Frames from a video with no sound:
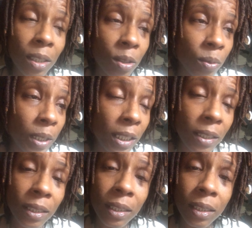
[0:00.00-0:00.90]
A
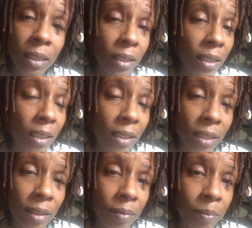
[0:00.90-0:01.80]
reason and a
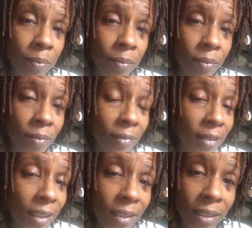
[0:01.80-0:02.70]
season.
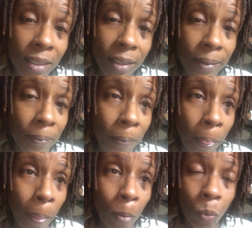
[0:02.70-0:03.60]
That's it.
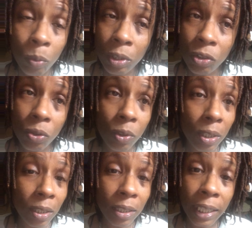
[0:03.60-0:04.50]
Once you
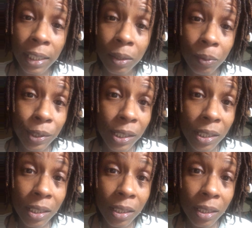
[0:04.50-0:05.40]
understand the
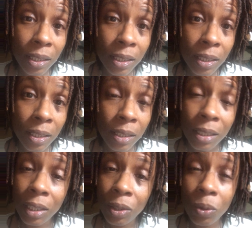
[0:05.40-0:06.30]
reason,
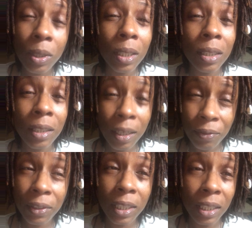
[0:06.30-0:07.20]
then you can
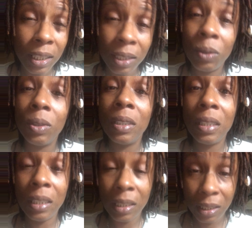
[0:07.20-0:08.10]
definitely know the
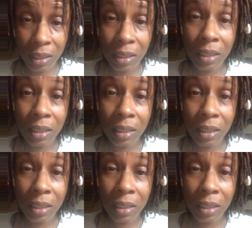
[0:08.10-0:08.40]
season.